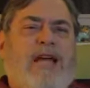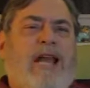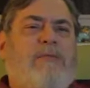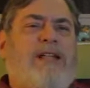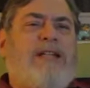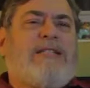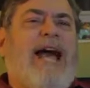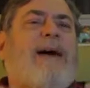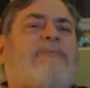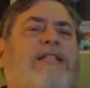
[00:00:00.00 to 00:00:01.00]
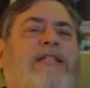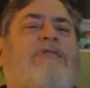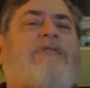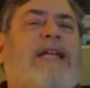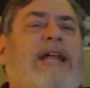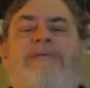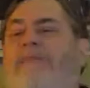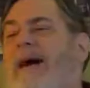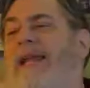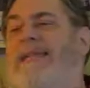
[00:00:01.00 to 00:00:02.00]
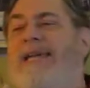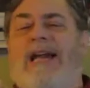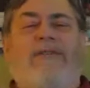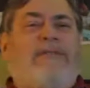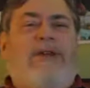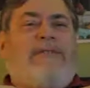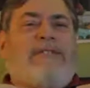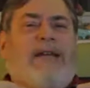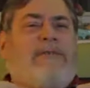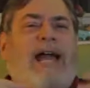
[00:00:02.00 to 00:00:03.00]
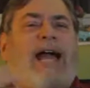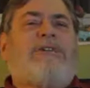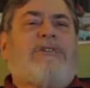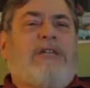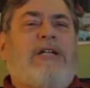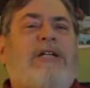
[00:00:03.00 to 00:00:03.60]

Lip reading: I don't mean it's absolute that everybody's got to, you know, the same reaction,